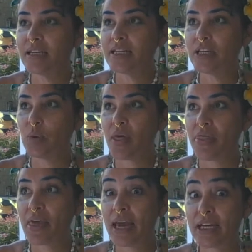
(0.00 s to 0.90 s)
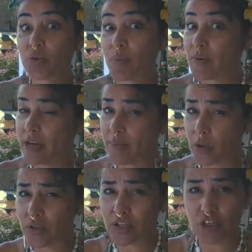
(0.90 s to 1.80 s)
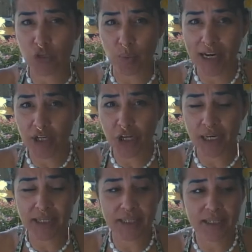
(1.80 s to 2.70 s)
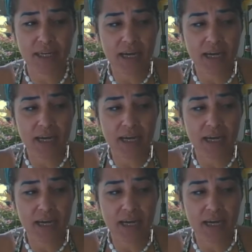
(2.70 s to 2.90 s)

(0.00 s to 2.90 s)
deal with things, with people, situations,